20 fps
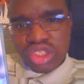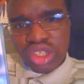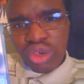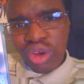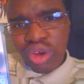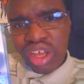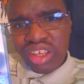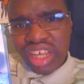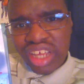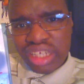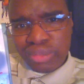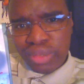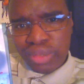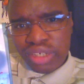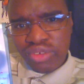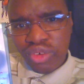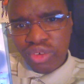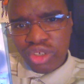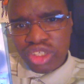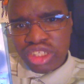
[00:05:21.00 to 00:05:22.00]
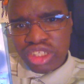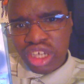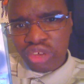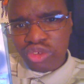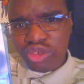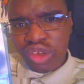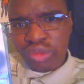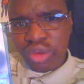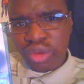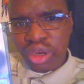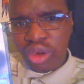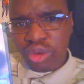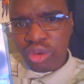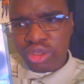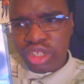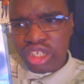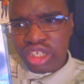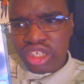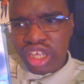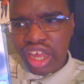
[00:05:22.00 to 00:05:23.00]
Tuning, that speaks for itself, so I won't go
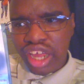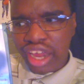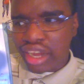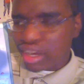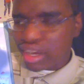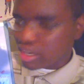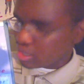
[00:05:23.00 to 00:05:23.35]
into that.